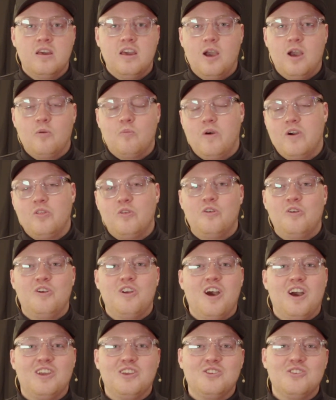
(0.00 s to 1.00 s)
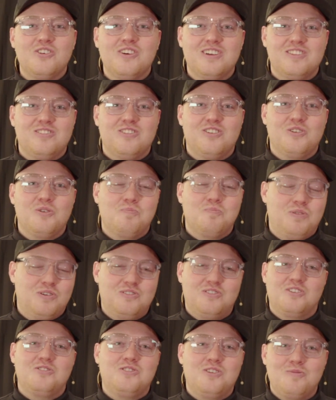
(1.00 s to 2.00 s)
And whether or not you get to
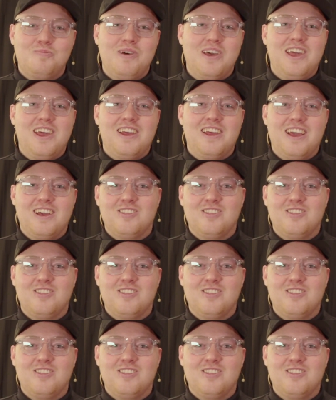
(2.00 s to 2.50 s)
participate